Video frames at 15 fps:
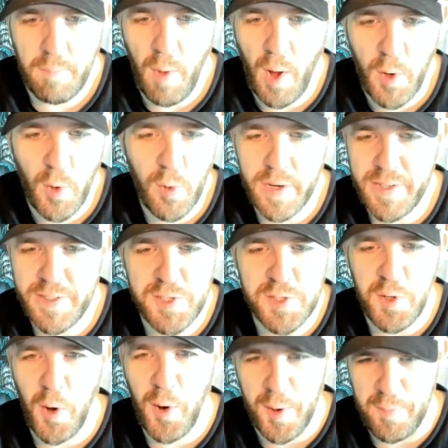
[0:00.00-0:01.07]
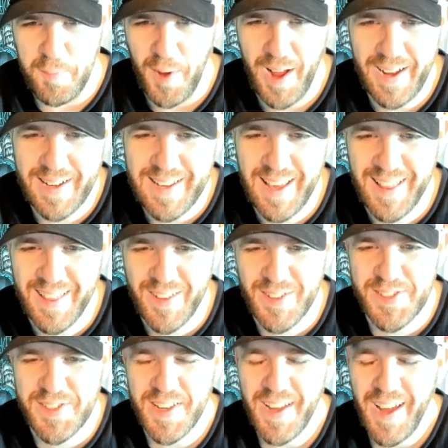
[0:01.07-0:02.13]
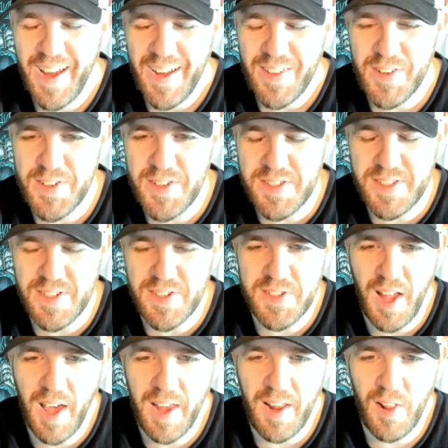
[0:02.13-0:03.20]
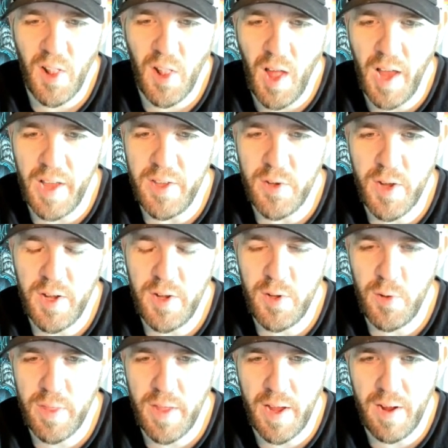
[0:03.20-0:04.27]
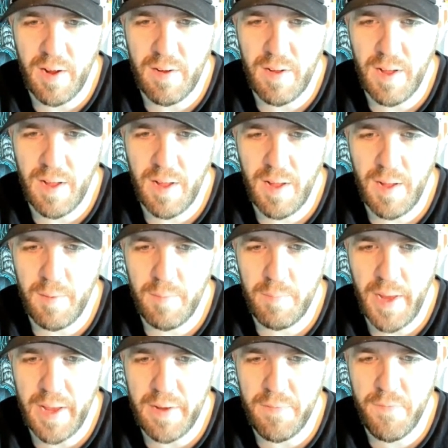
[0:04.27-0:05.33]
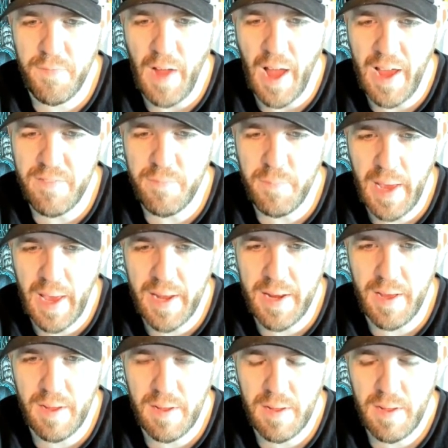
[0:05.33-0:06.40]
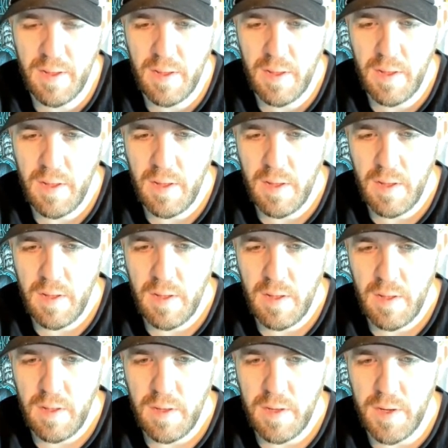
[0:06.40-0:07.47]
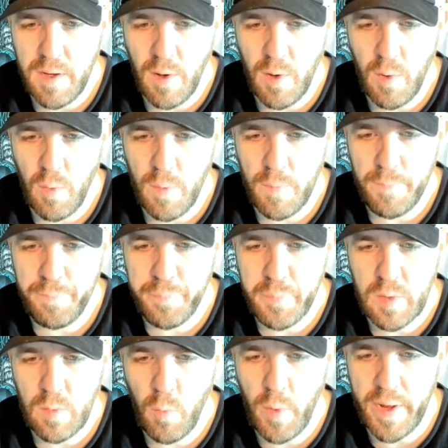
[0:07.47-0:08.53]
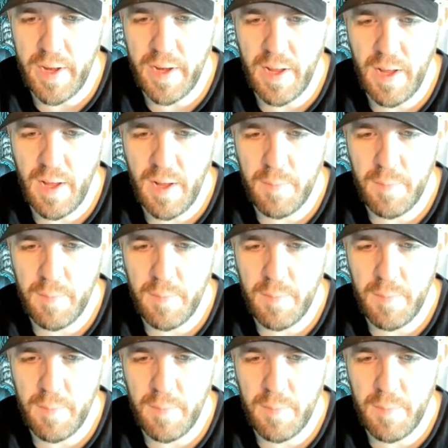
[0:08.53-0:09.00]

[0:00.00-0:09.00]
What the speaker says: mono green storm, right? there's not a lot you can do there. And 5 mana, when